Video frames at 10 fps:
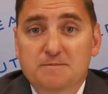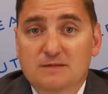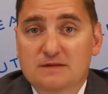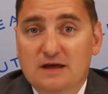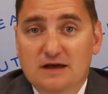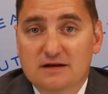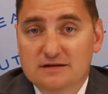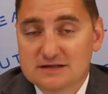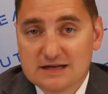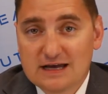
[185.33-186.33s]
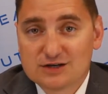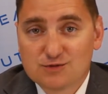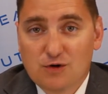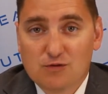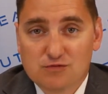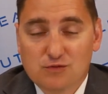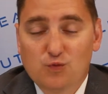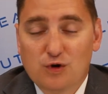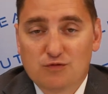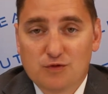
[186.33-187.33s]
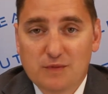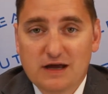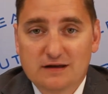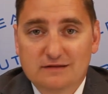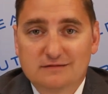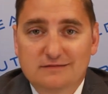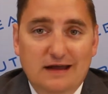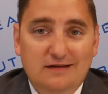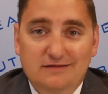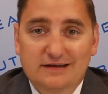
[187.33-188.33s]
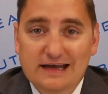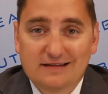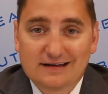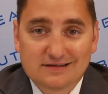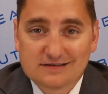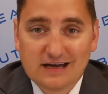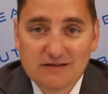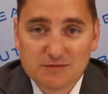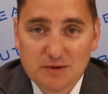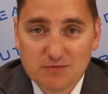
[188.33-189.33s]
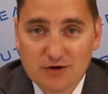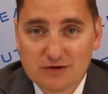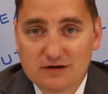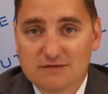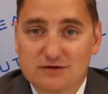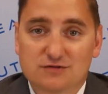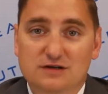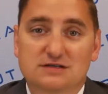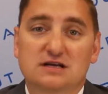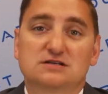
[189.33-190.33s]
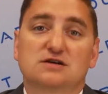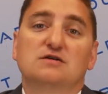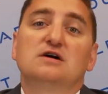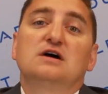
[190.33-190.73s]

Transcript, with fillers: then the status quo will remain and the deadlock doesn't have to be broken if the trust says so.